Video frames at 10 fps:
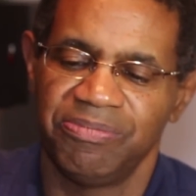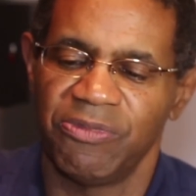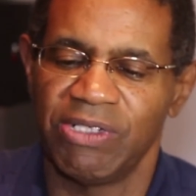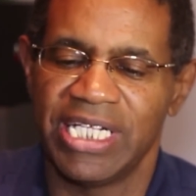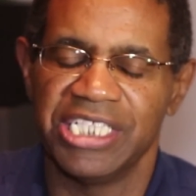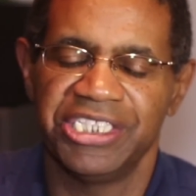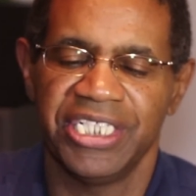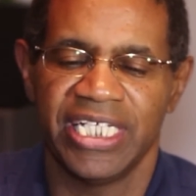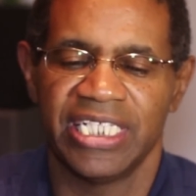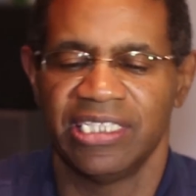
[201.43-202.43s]
with that
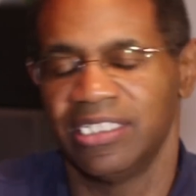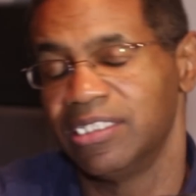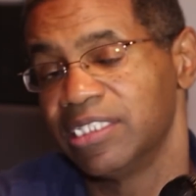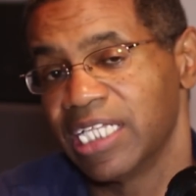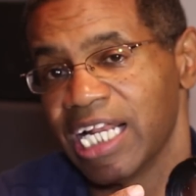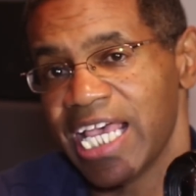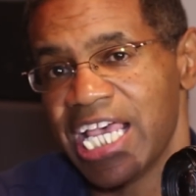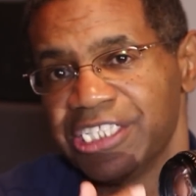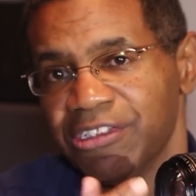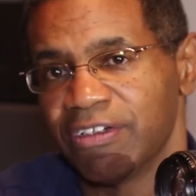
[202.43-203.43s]
said, the
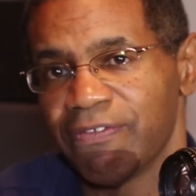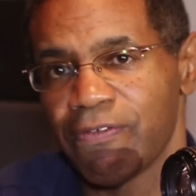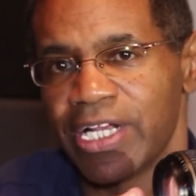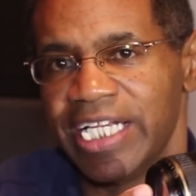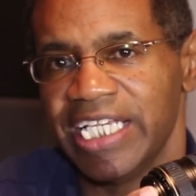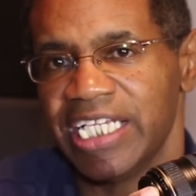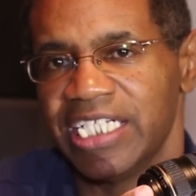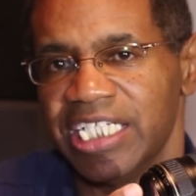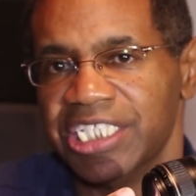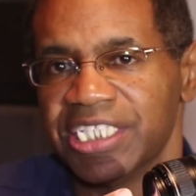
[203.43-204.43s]
glass on the front end
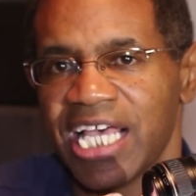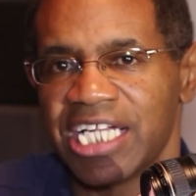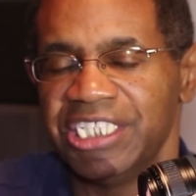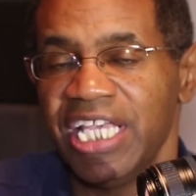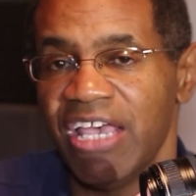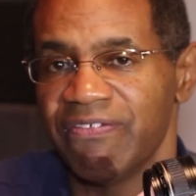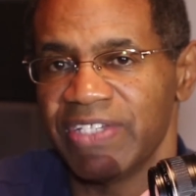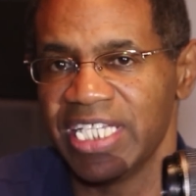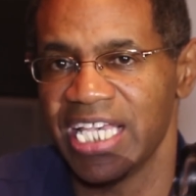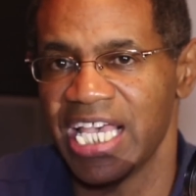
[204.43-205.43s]
is not as
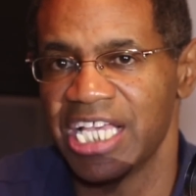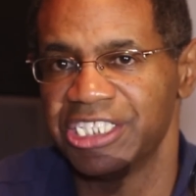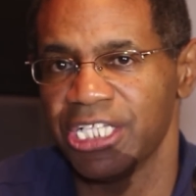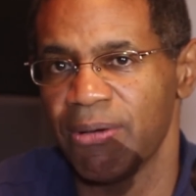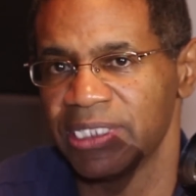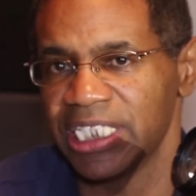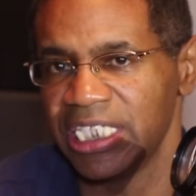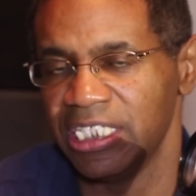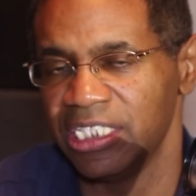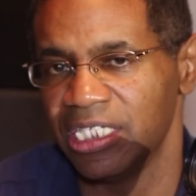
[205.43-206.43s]
heavy as some of
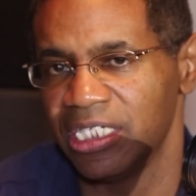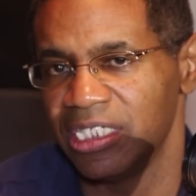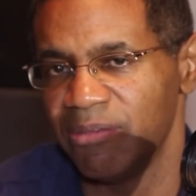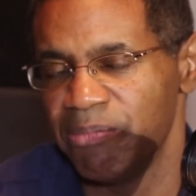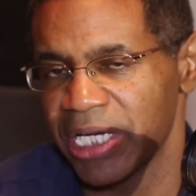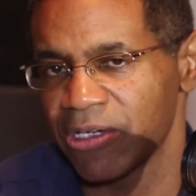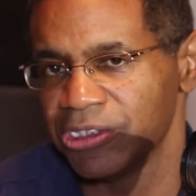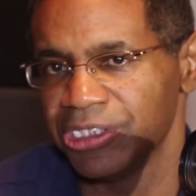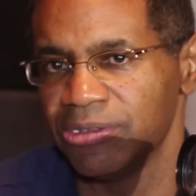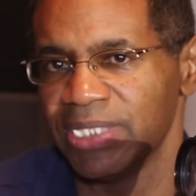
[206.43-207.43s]
the bigger
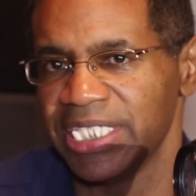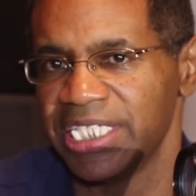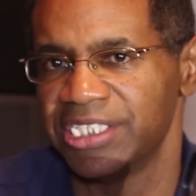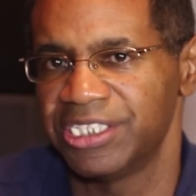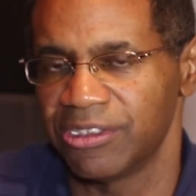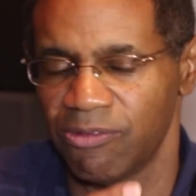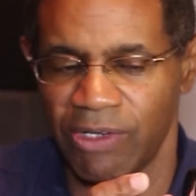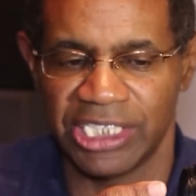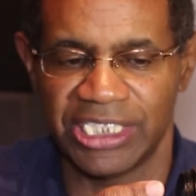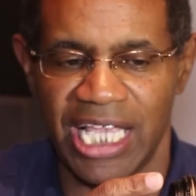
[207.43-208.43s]
zoom lens,
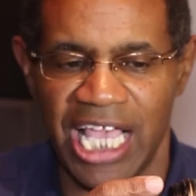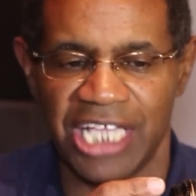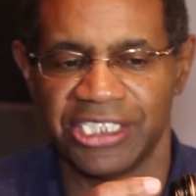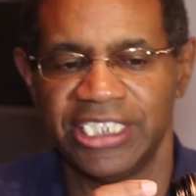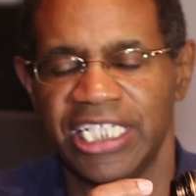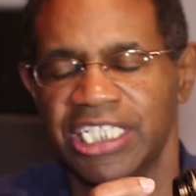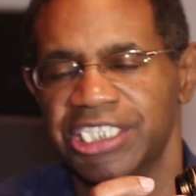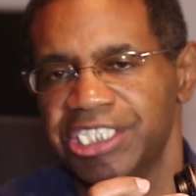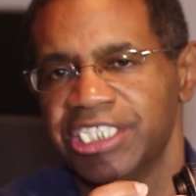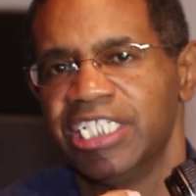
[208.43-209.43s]
which has a
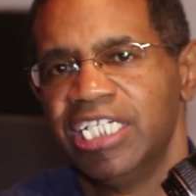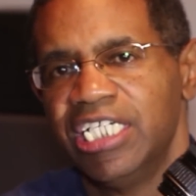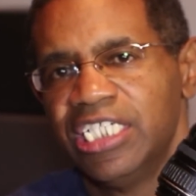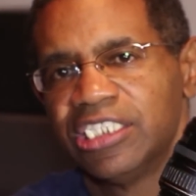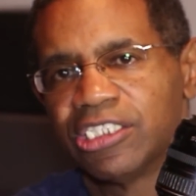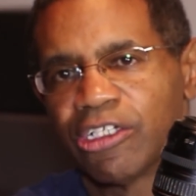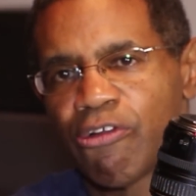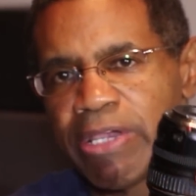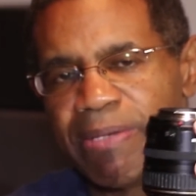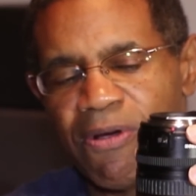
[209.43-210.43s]
tendency to
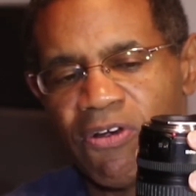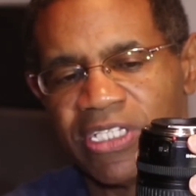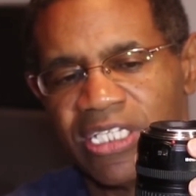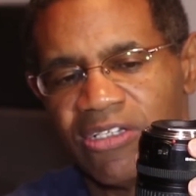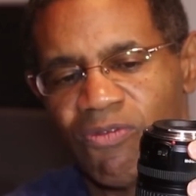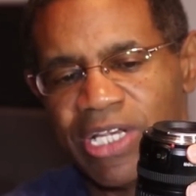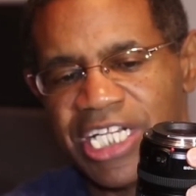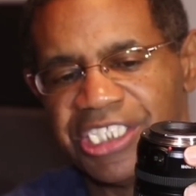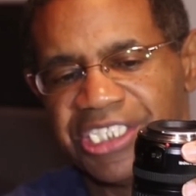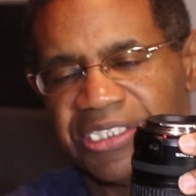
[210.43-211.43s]
creep on you when
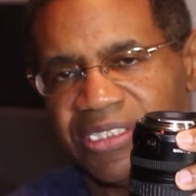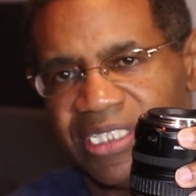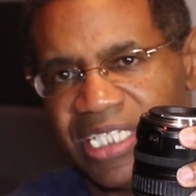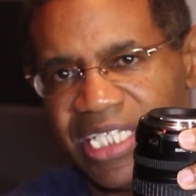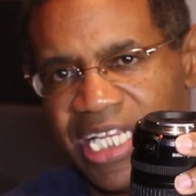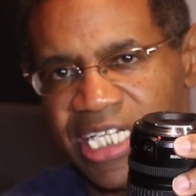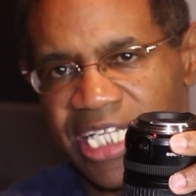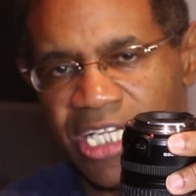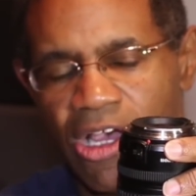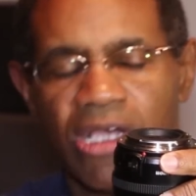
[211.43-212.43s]
it's in
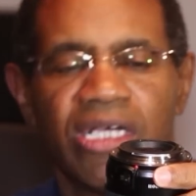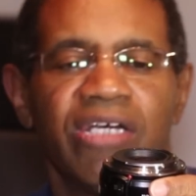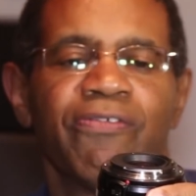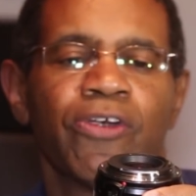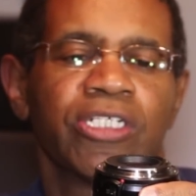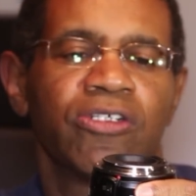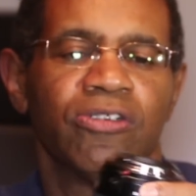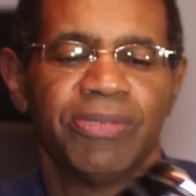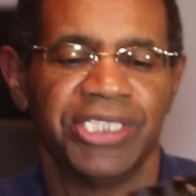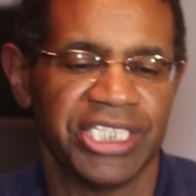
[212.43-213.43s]
the vertical
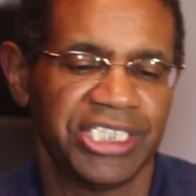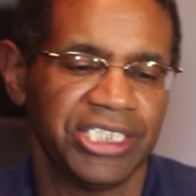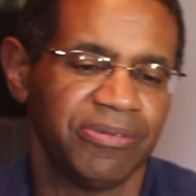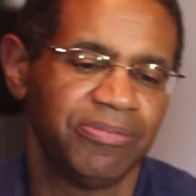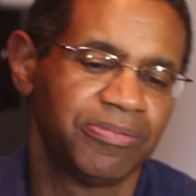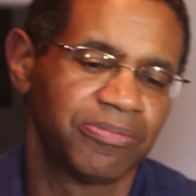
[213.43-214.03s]
position.